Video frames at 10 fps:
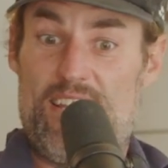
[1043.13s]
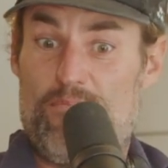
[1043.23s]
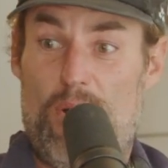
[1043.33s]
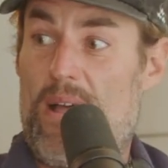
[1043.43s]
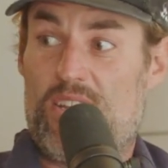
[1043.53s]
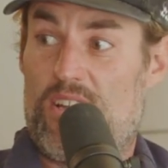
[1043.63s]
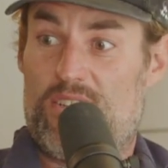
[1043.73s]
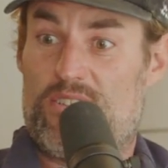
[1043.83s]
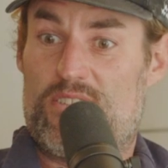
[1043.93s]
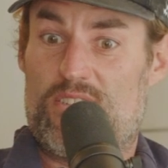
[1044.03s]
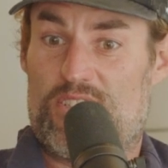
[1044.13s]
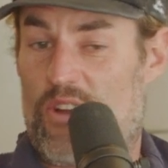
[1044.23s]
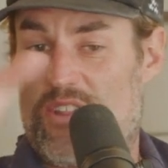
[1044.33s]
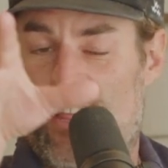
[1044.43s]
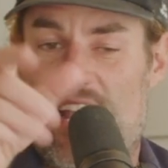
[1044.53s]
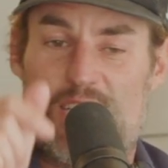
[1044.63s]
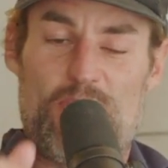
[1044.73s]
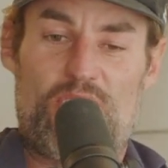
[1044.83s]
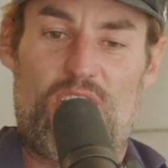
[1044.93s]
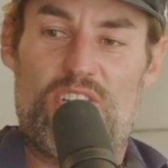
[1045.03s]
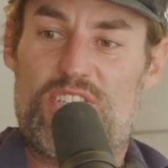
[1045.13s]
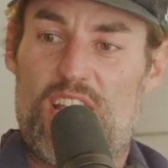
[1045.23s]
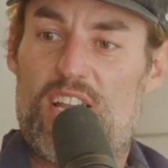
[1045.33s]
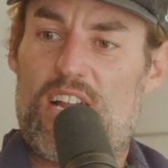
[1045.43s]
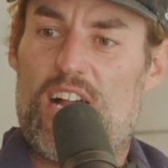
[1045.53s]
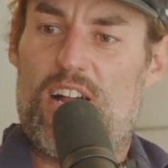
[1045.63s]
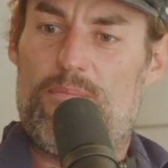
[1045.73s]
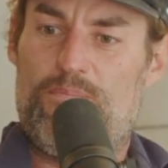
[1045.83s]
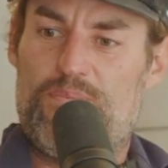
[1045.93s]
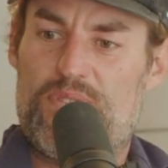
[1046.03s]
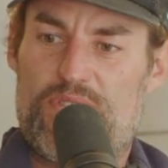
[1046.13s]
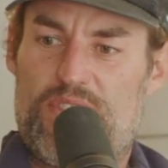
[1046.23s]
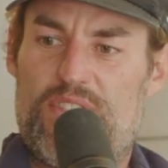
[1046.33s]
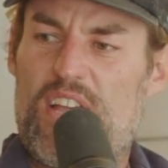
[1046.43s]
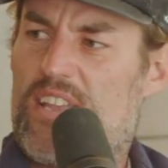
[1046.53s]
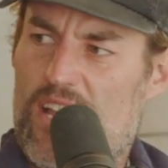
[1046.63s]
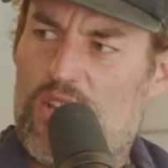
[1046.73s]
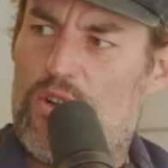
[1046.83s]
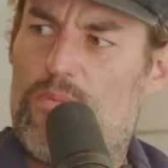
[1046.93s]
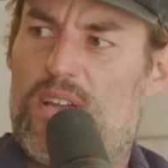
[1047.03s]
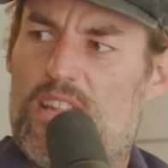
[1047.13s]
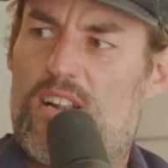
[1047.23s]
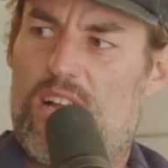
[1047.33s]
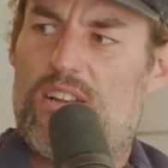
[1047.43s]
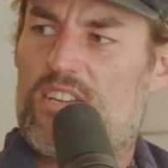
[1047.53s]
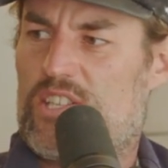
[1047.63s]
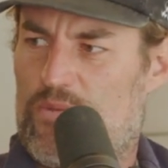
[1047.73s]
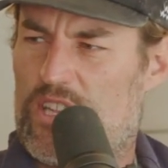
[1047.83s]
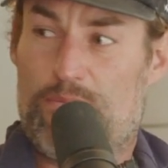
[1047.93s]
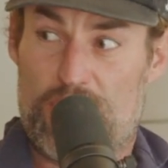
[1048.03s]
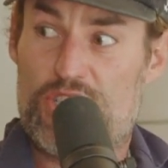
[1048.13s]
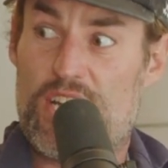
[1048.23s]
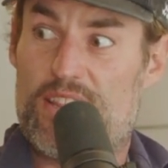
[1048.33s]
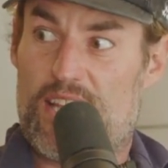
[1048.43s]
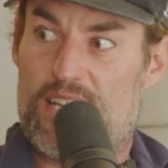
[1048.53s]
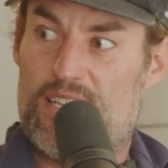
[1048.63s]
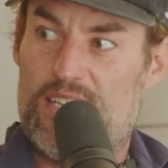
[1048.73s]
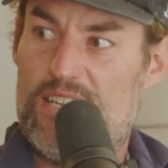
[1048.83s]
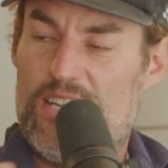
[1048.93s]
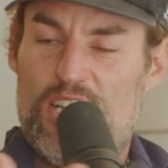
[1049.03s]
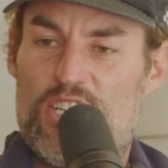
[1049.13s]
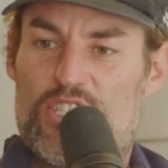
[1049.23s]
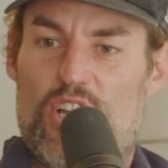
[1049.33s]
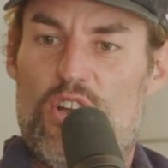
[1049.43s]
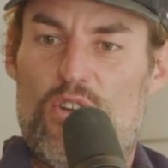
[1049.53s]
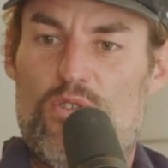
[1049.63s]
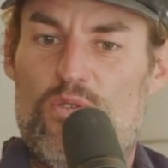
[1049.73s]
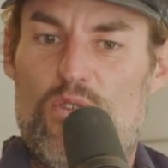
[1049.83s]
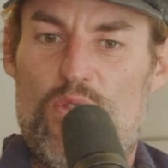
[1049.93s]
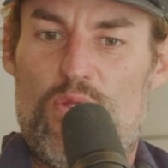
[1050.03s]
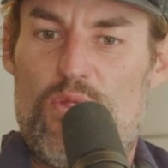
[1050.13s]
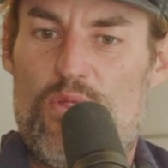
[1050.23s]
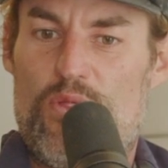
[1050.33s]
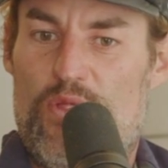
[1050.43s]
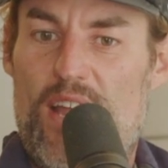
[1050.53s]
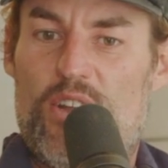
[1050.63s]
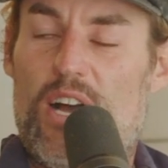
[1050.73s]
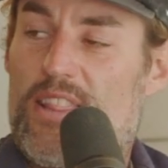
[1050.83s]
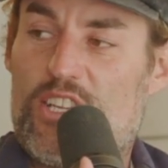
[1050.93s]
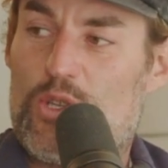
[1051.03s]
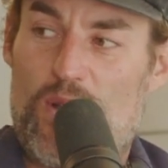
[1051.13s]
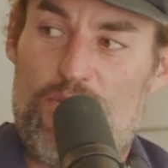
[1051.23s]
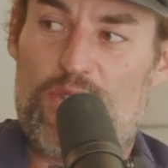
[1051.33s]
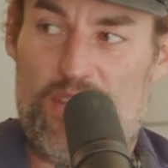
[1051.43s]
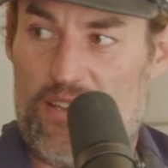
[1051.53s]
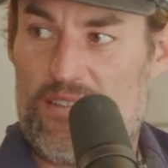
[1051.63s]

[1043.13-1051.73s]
My mate goes, sorry, the housemate goes, "Yeah, okay, cool, man. I'd actually really appreciate that." So that night they do everything.